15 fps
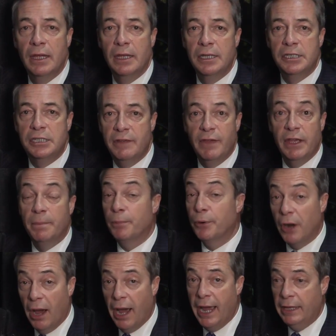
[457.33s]
civic
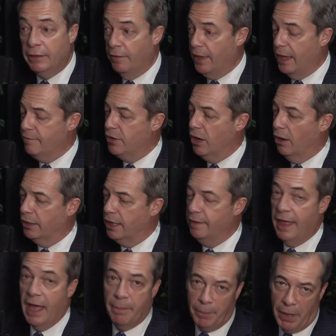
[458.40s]
pride that they've got in
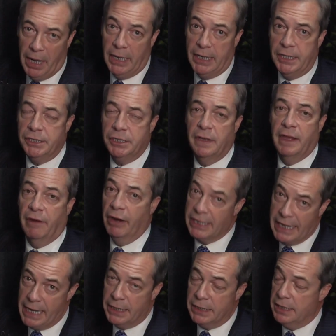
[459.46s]
their past and their
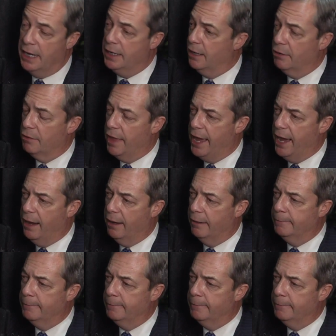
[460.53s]
identity and who they are.